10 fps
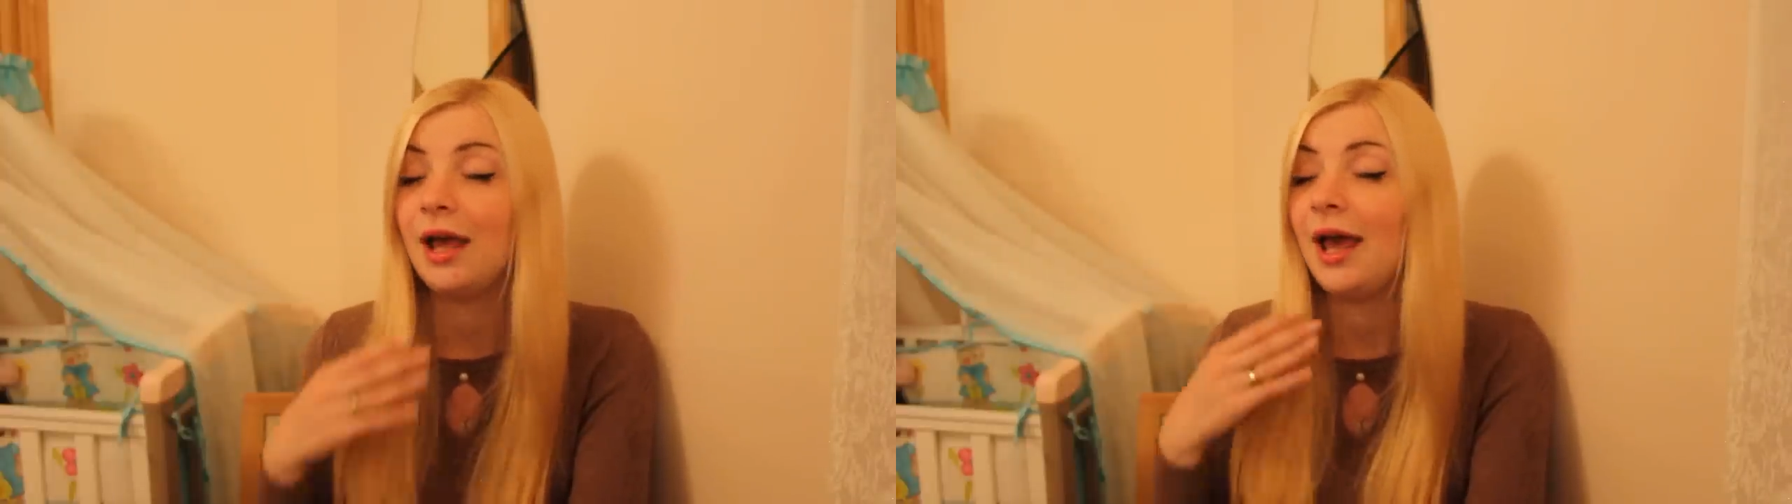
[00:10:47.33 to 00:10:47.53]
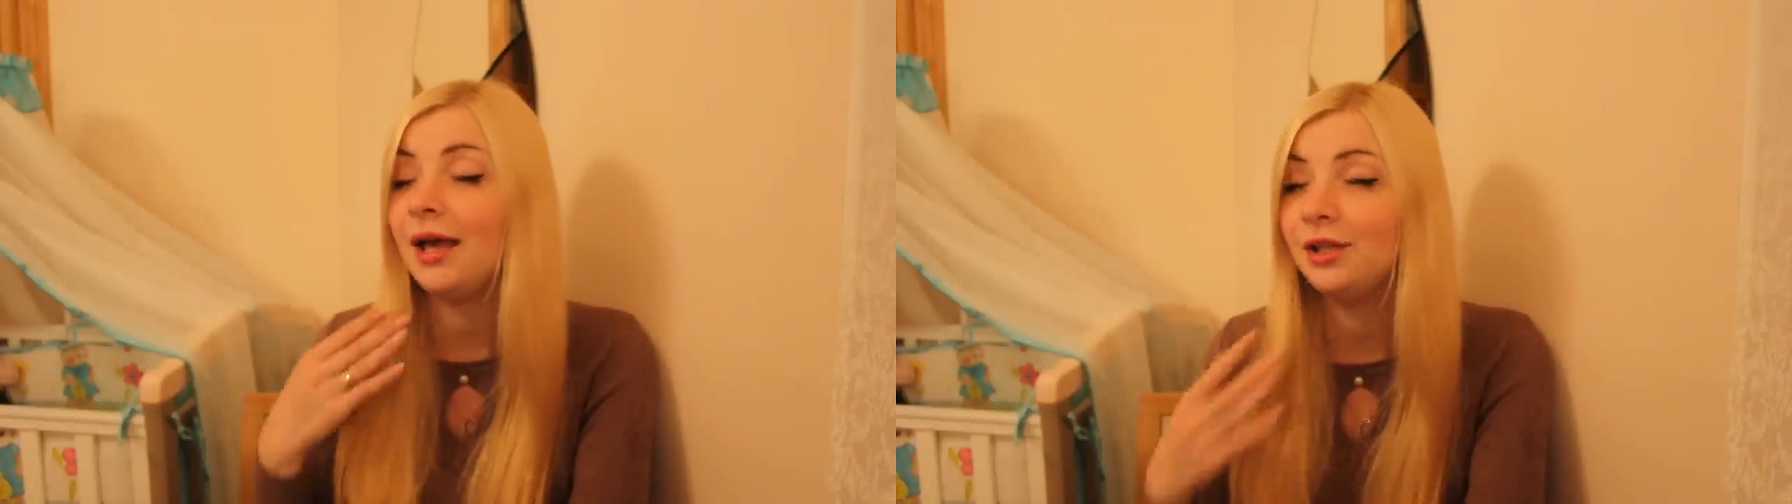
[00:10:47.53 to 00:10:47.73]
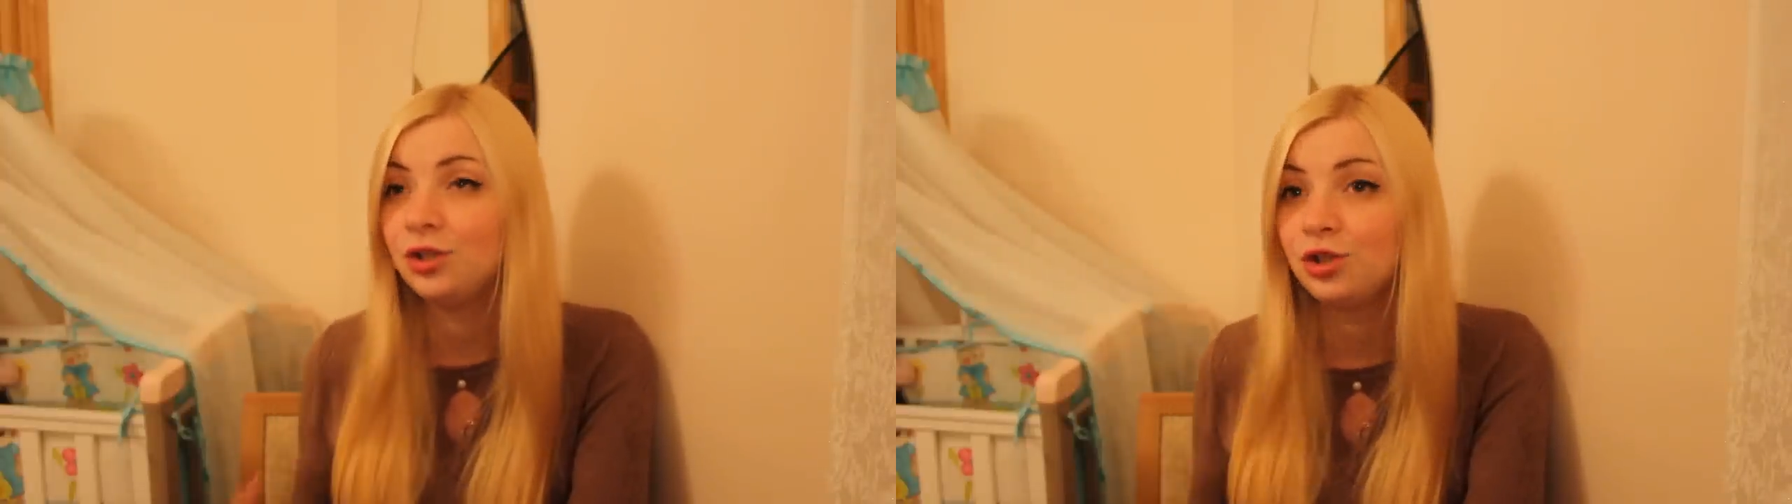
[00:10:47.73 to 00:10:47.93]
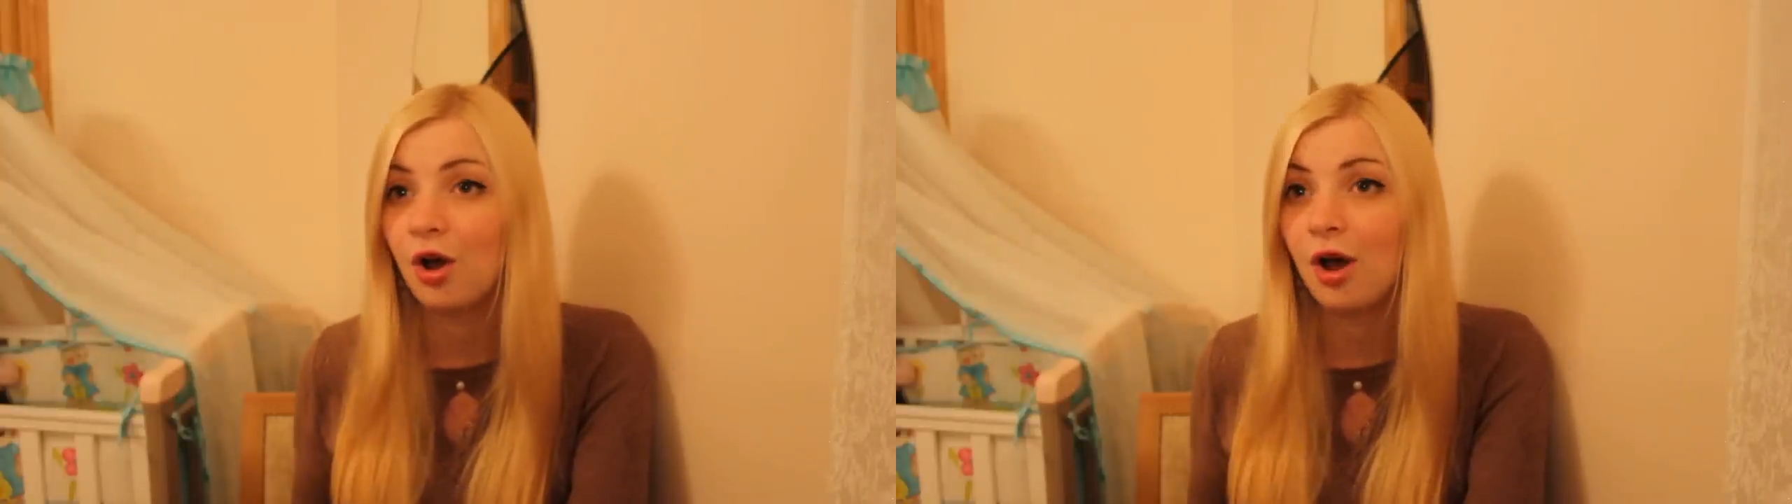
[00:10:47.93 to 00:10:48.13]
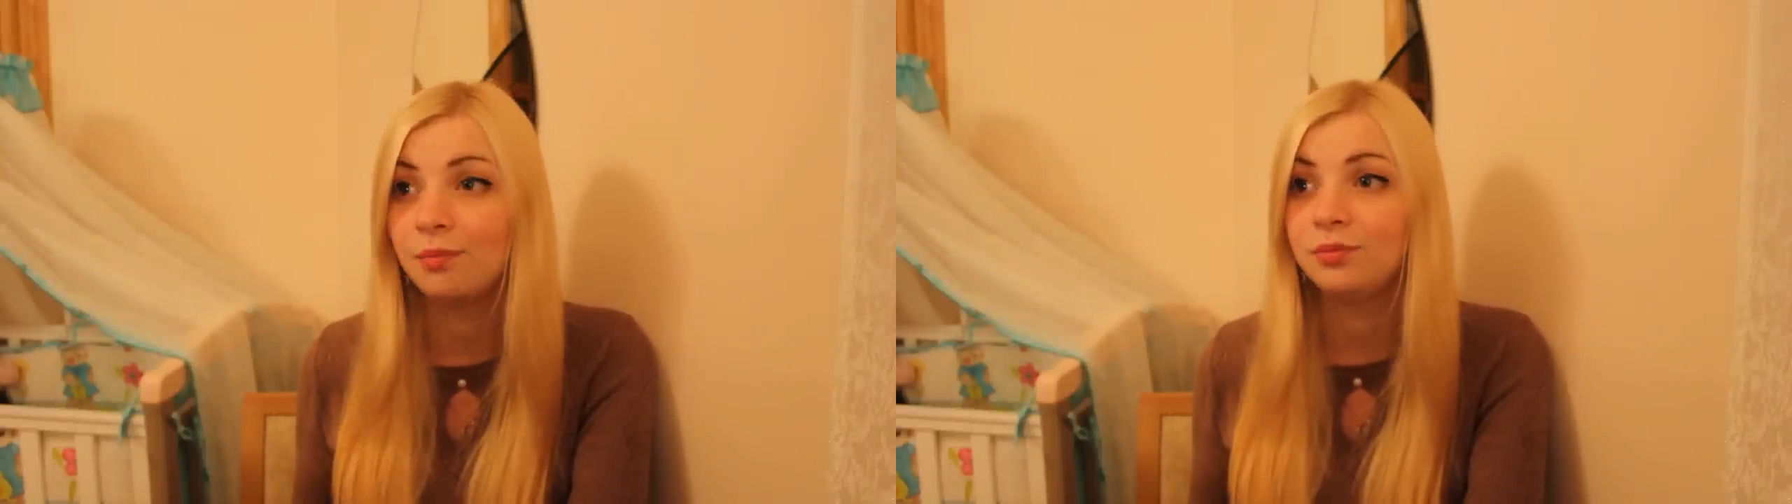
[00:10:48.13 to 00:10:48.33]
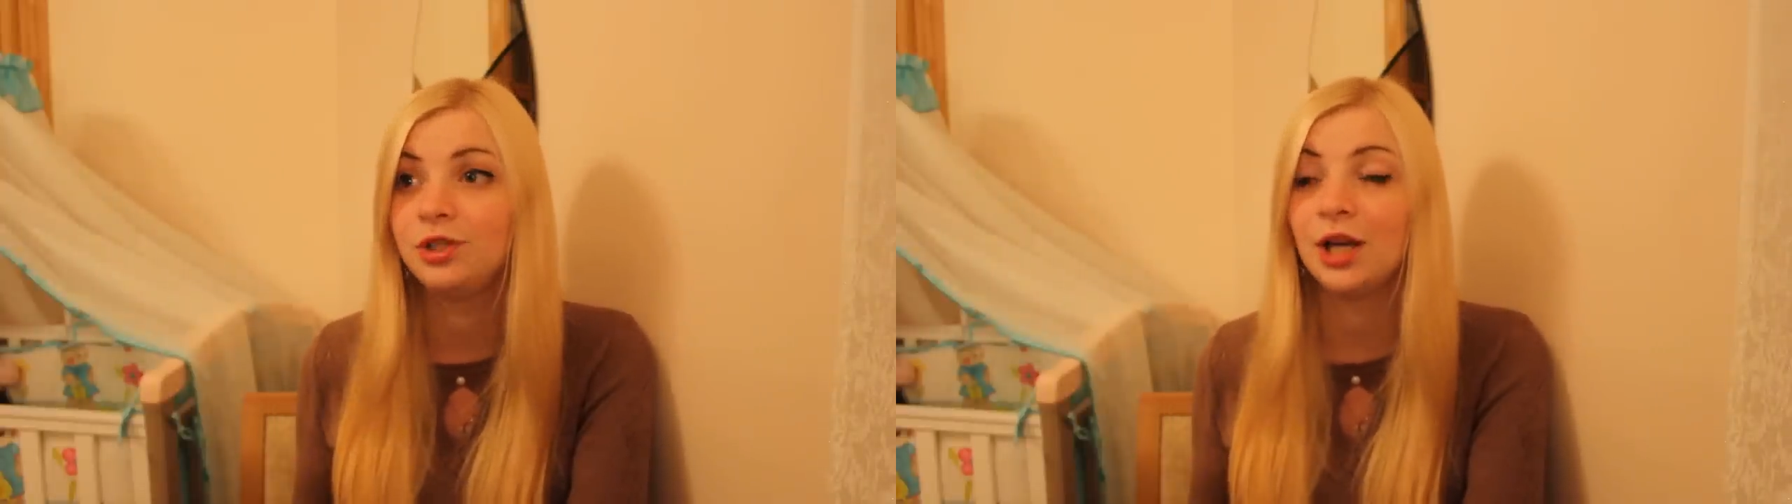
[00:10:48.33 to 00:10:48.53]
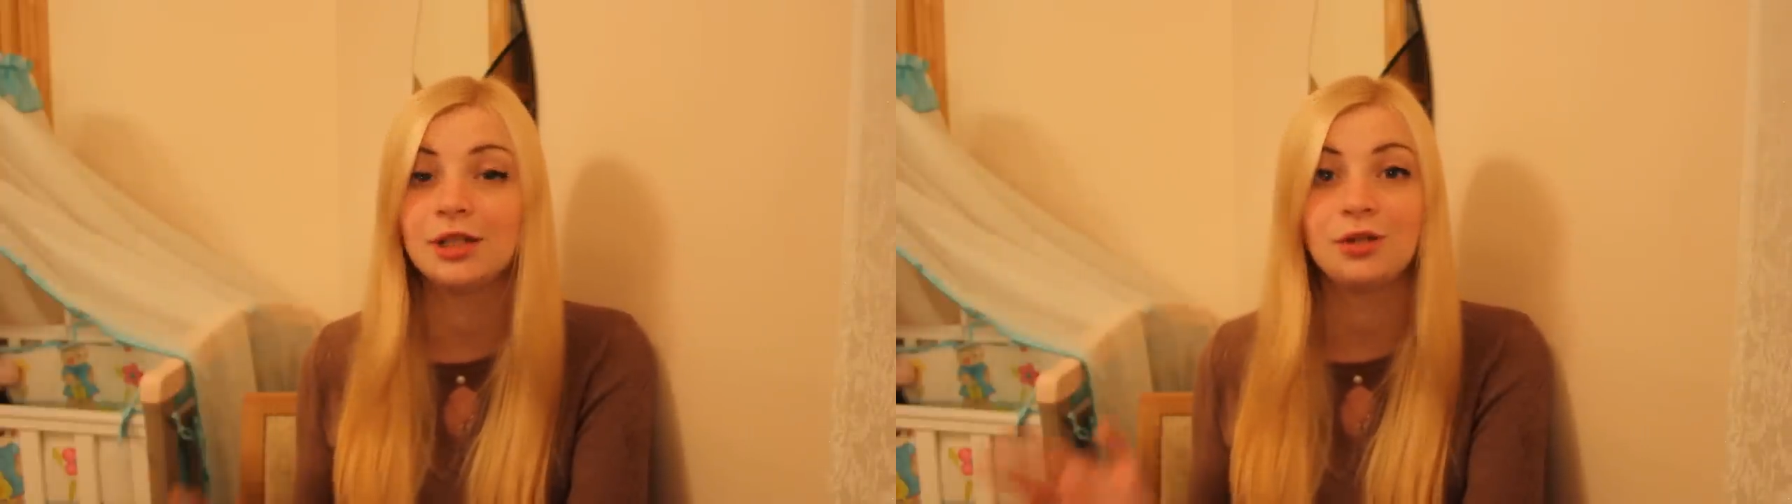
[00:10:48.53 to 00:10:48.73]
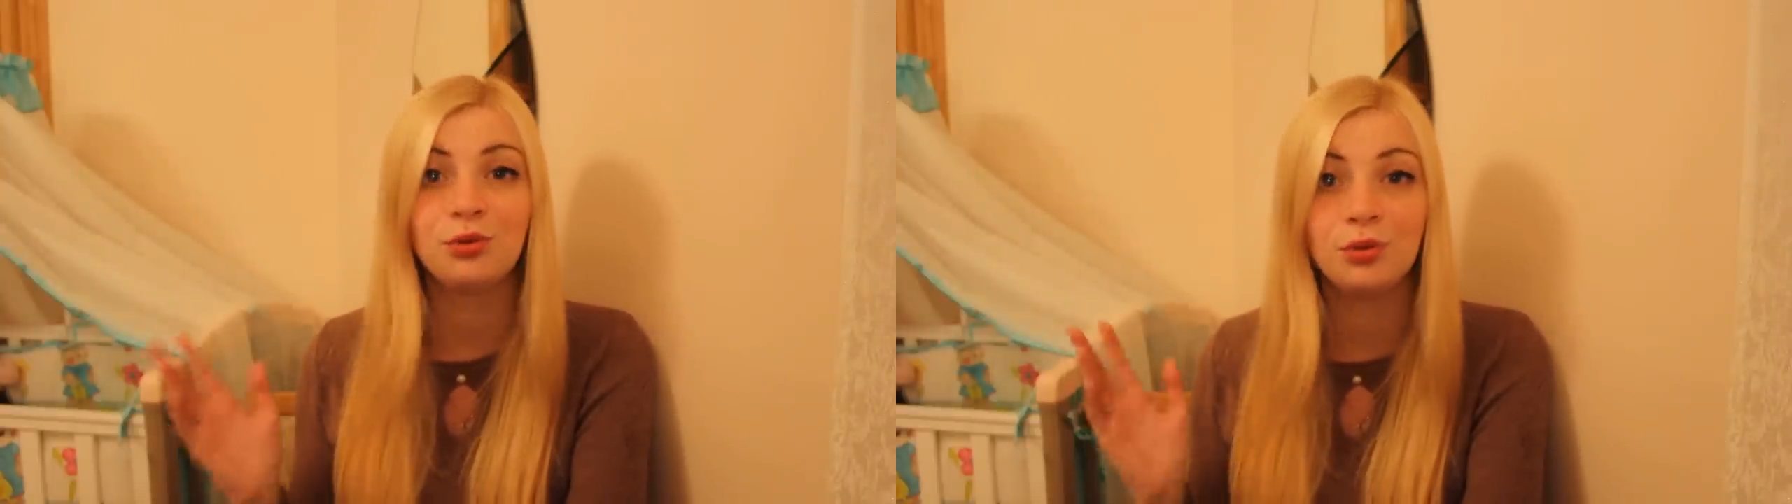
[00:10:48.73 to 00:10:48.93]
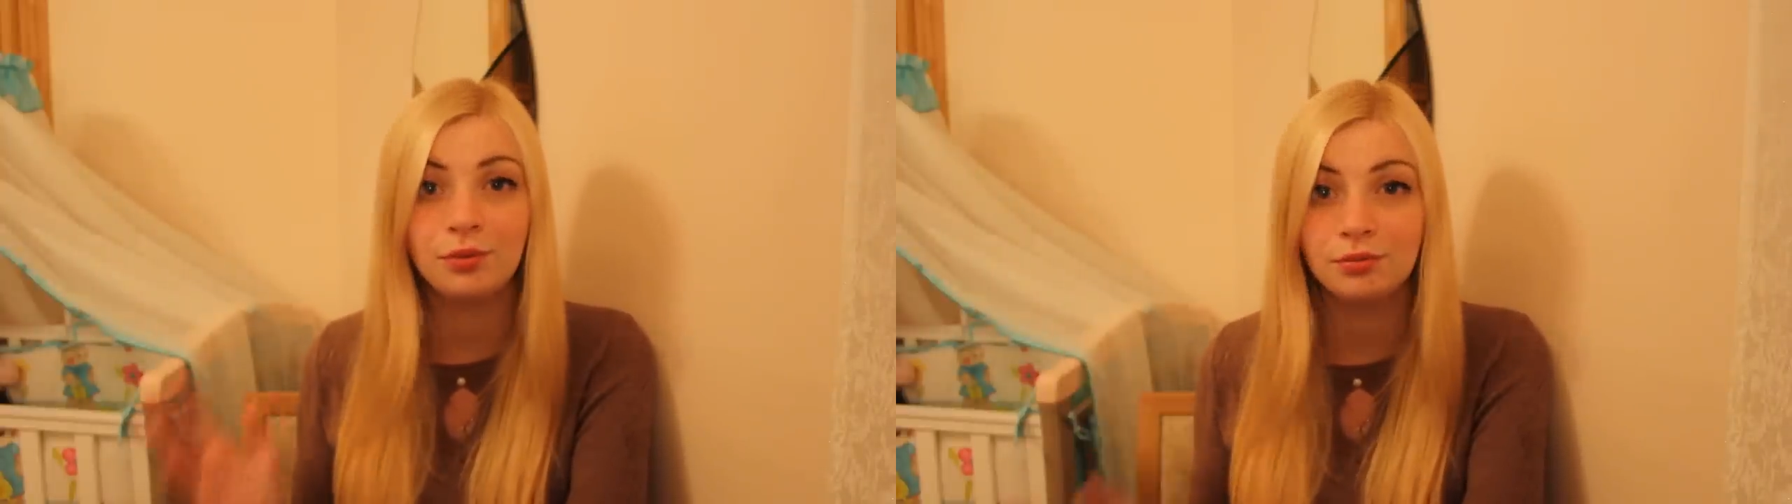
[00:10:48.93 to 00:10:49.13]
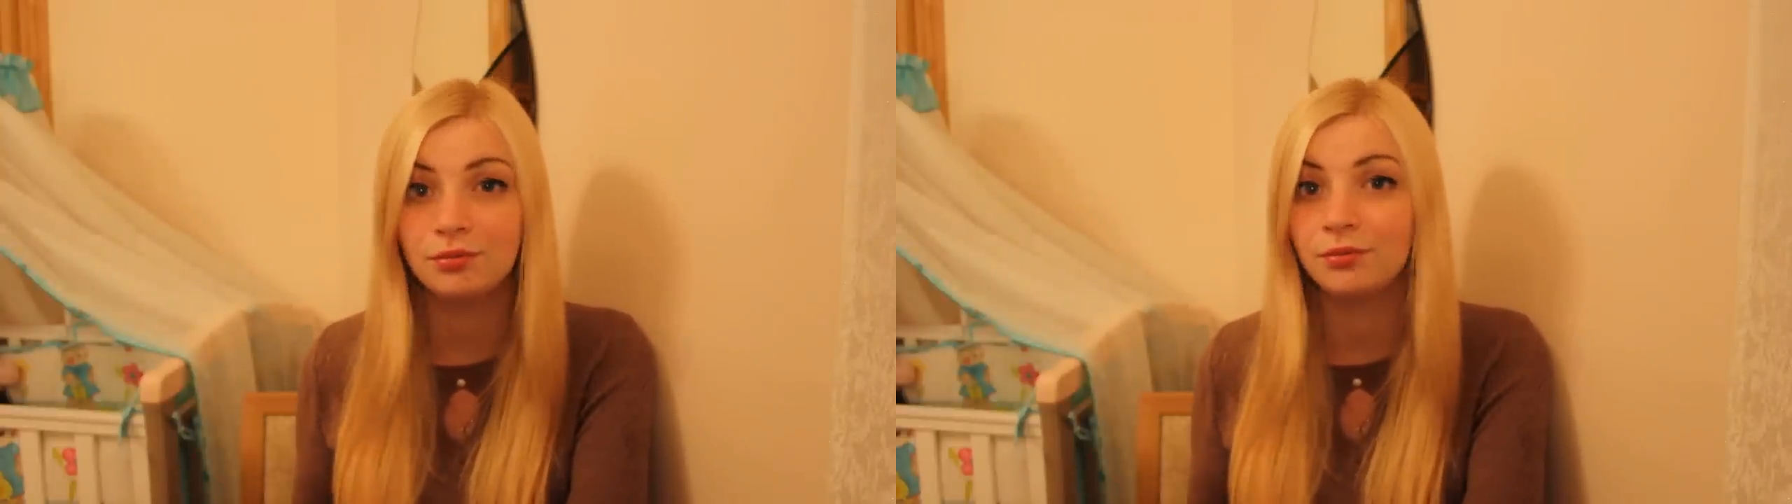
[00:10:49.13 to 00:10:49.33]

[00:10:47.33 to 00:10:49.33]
any job just to